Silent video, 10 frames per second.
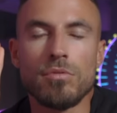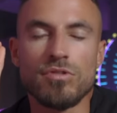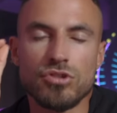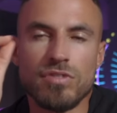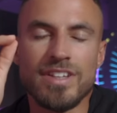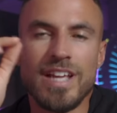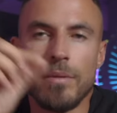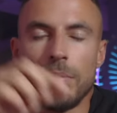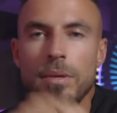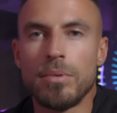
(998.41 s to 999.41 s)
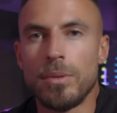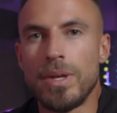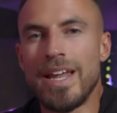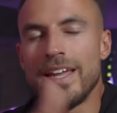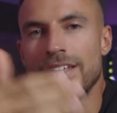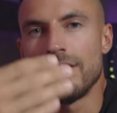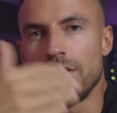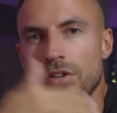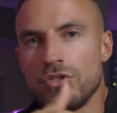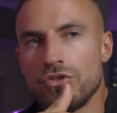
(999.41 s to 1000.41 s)
restricting how many people they were letting into the
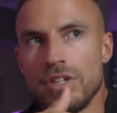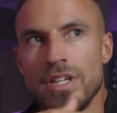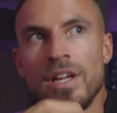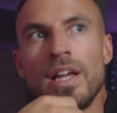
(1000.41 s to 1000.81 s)
country,